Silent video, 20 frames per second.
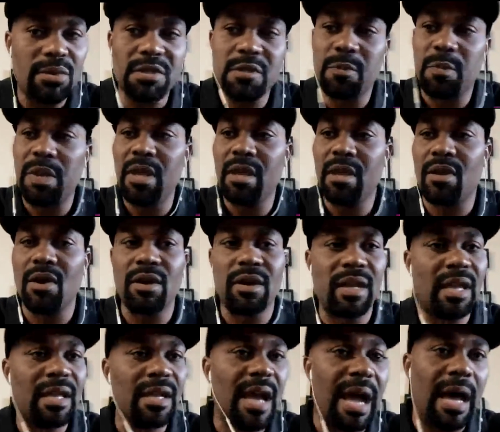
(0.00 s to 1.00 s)
so to
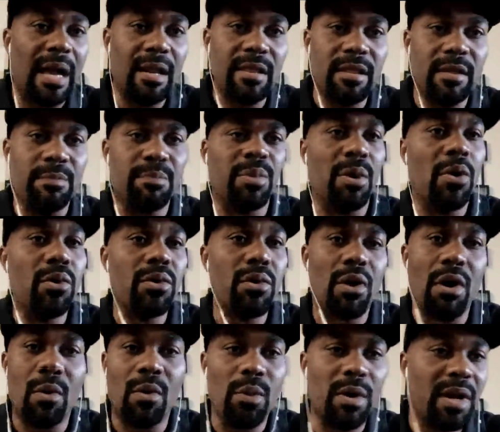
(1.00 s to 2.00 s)
speak, or get out of the
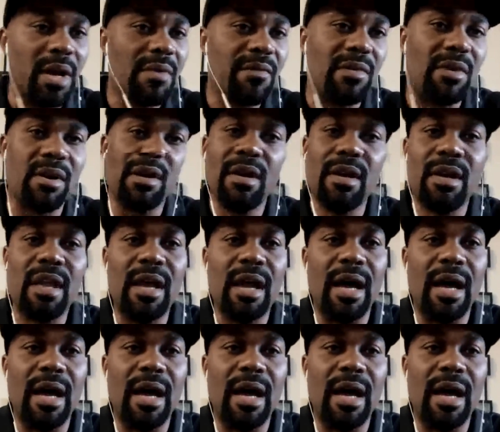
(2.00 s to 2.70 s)
boat, or whatever